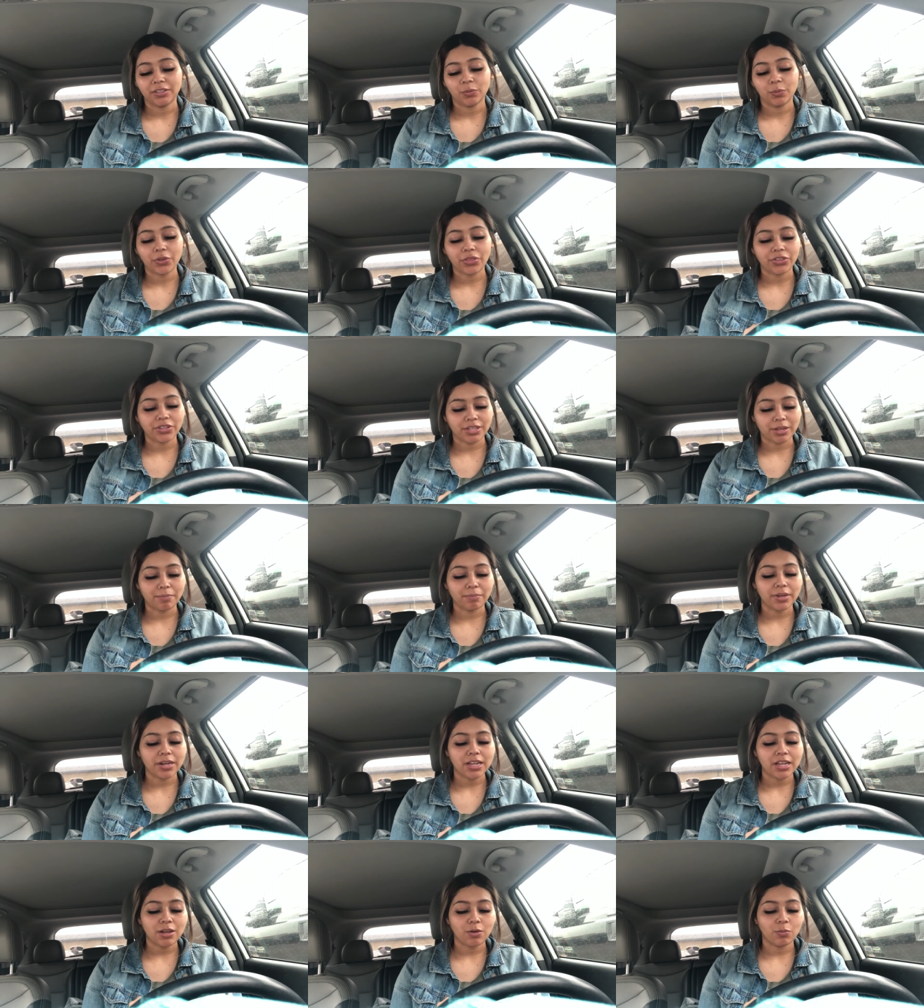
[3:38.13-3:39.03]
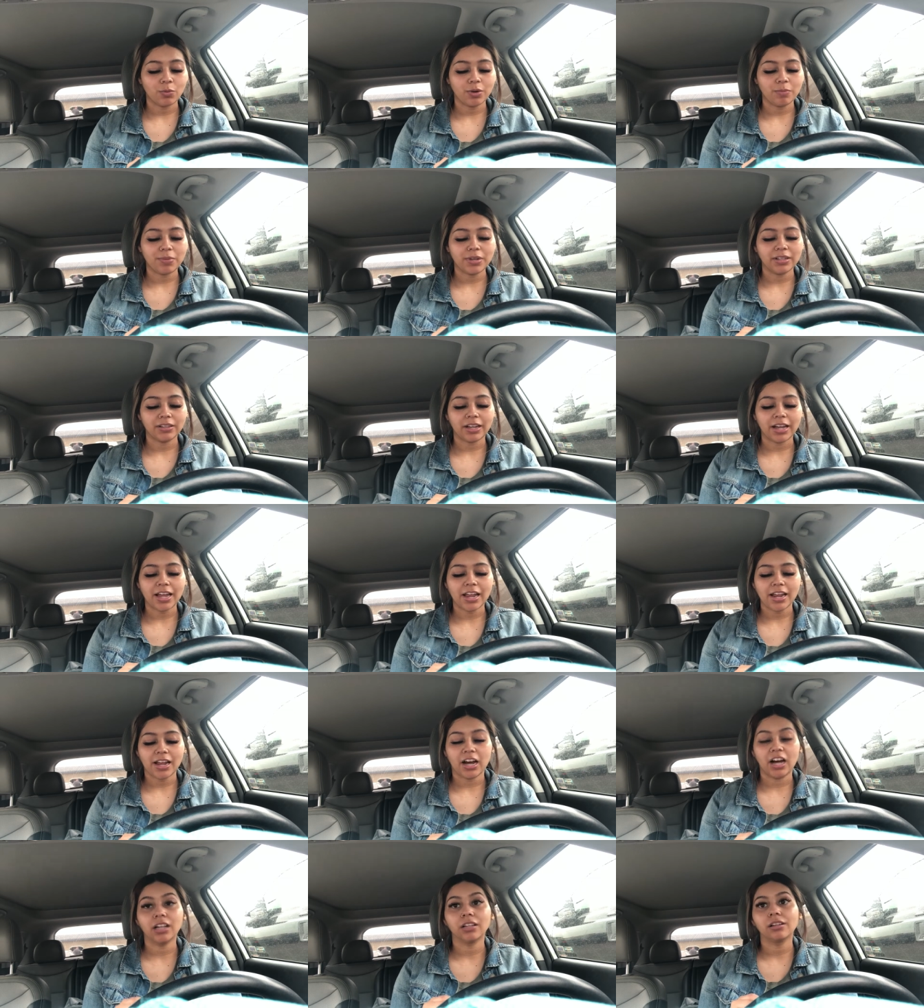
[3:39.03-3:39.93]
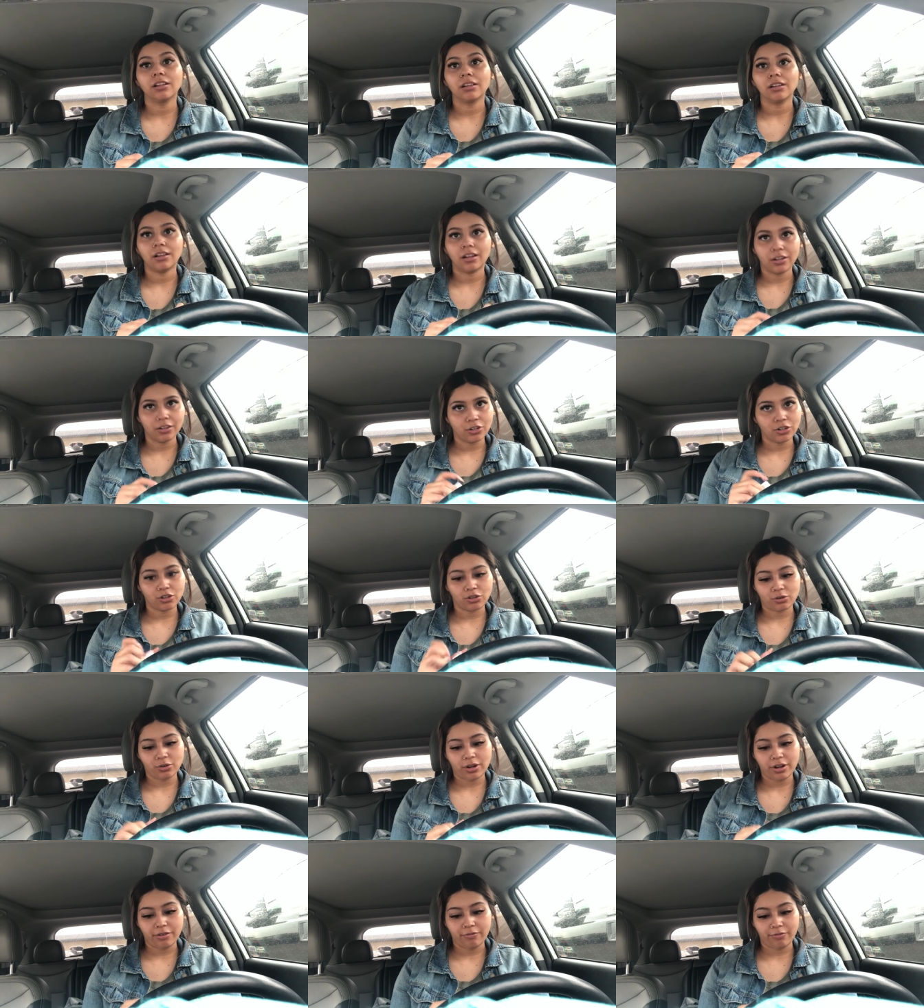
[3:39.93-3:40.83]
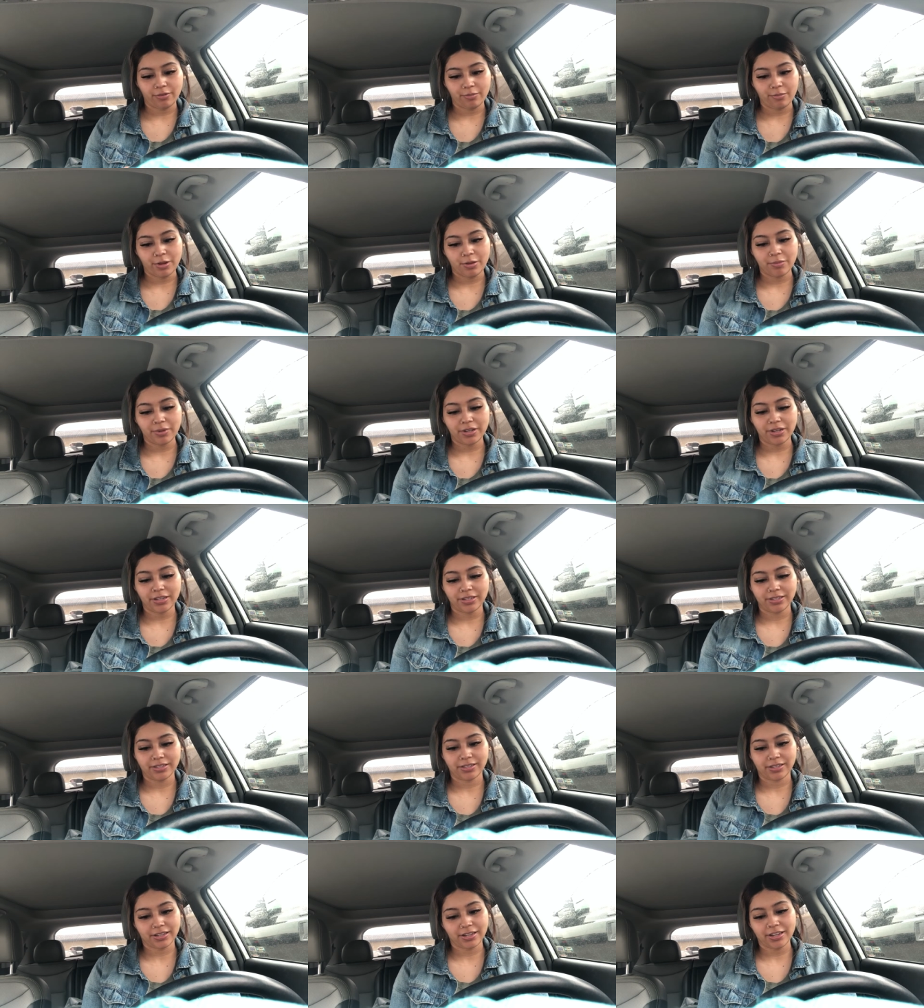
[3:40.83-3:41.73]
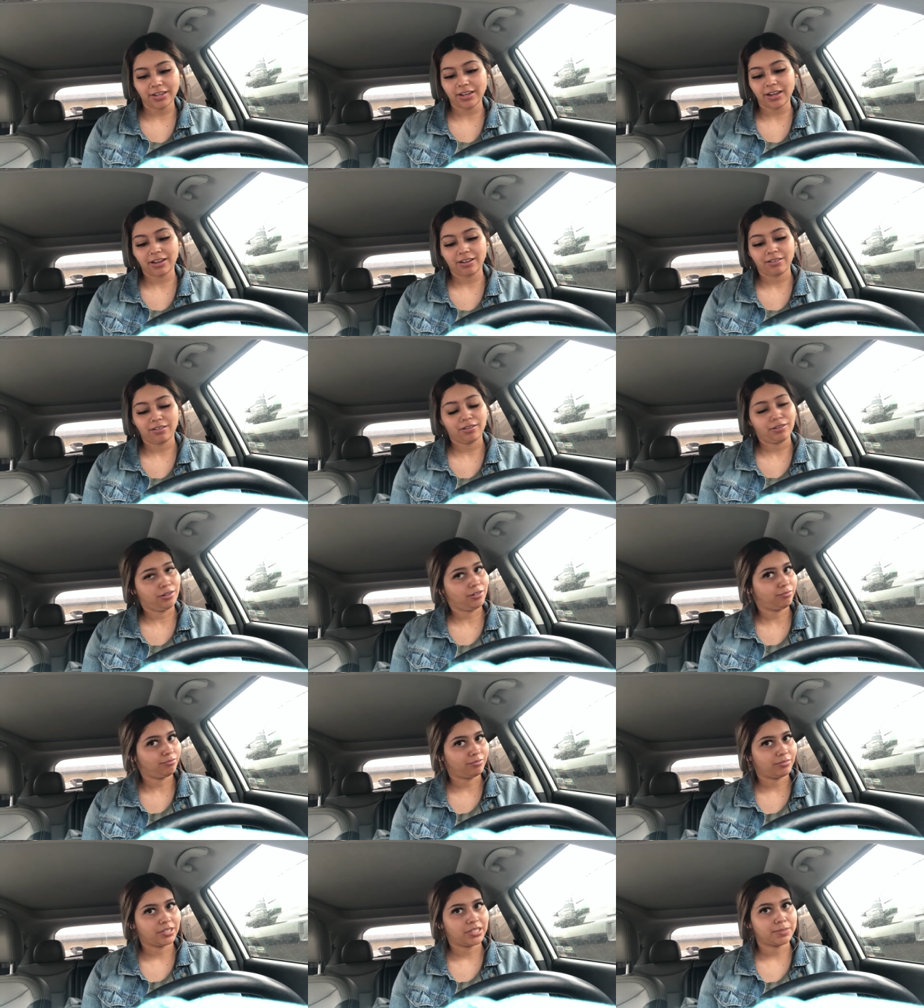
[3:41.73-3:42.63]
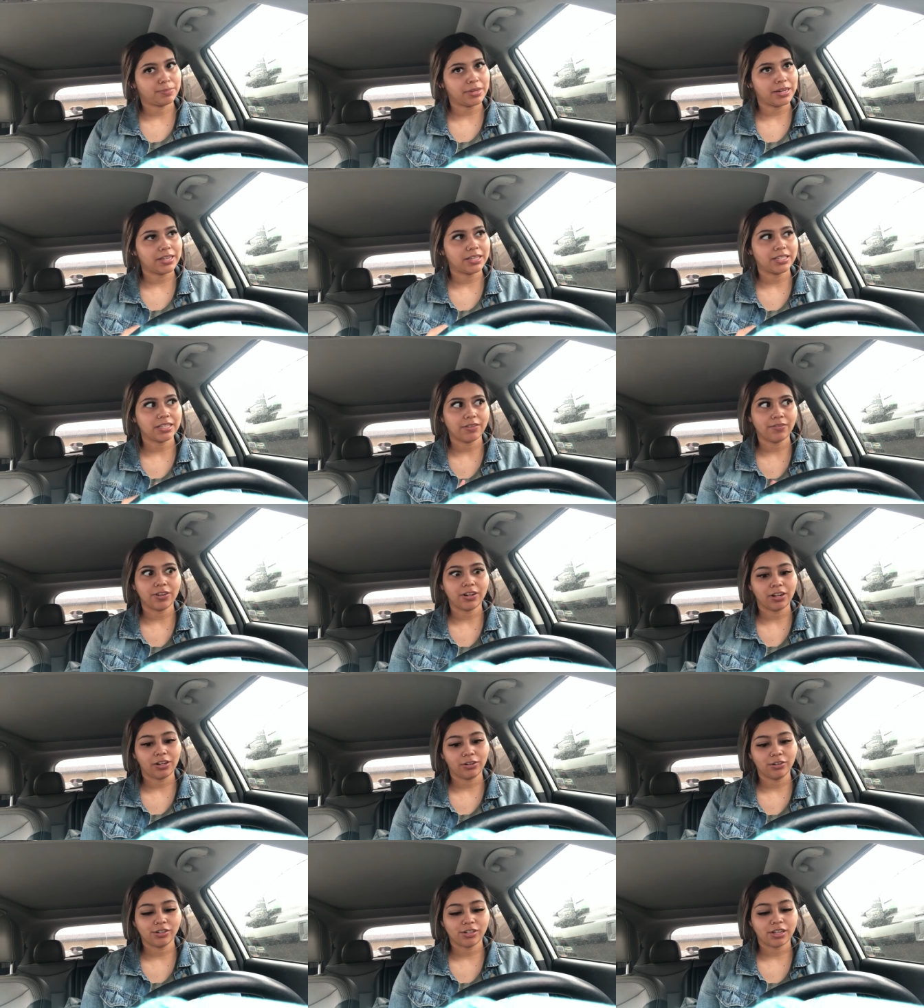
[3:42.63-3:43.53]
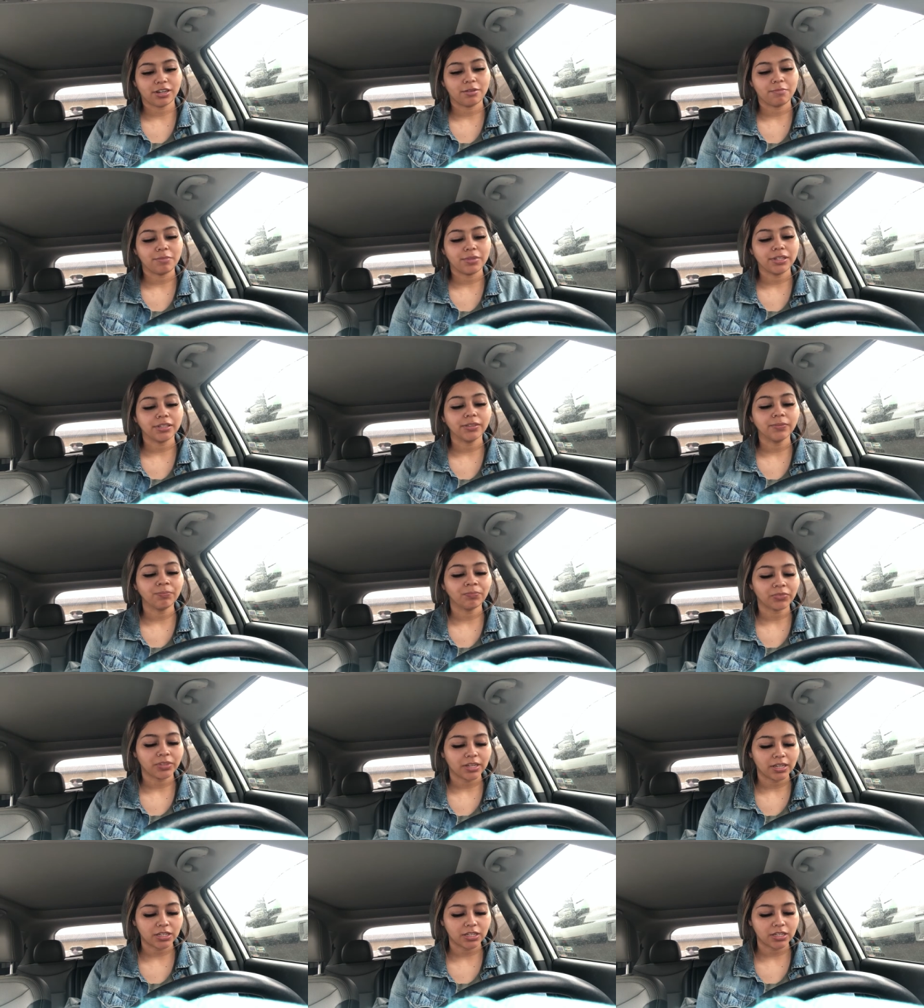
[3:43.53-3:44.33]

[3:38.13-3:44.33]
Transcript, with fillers: with somebody would be like a luxury for me because like spending $7 on a meal.